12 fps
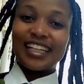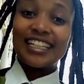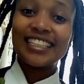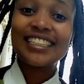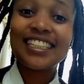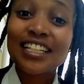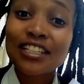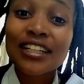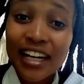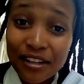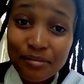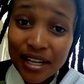She just
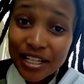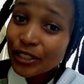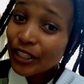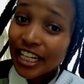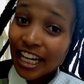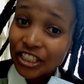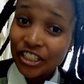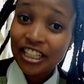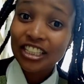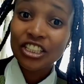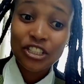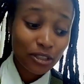read my
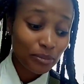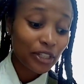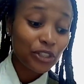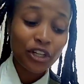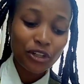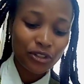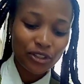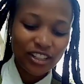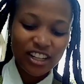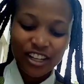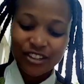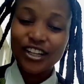introduction and she told me, You're
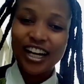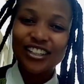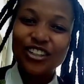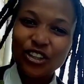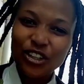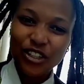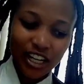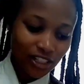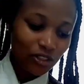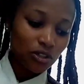good. You can go, you can